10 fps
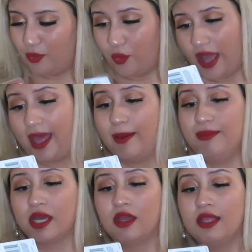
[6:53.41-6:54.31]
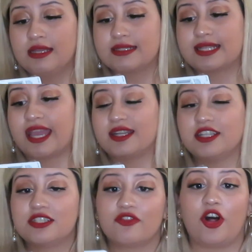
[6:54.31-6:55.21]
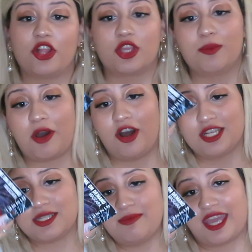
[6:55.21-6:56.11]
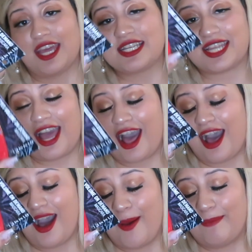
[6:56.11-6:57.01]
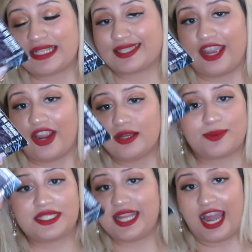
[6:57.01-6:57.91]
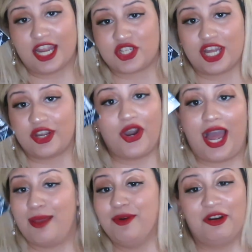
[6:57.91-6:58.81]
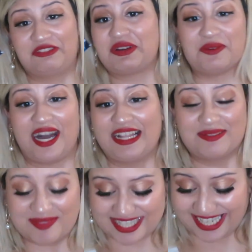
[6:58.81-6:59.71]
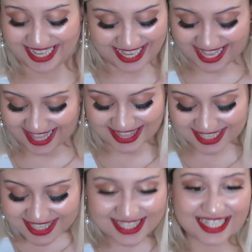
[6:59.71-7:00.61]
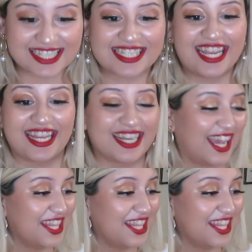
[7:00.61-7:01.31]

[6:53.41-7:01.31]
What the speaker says: Web Scandalous Volume On Demand mascara. I was about to say eyeshadow. I'm overwhelmed. This is insane. I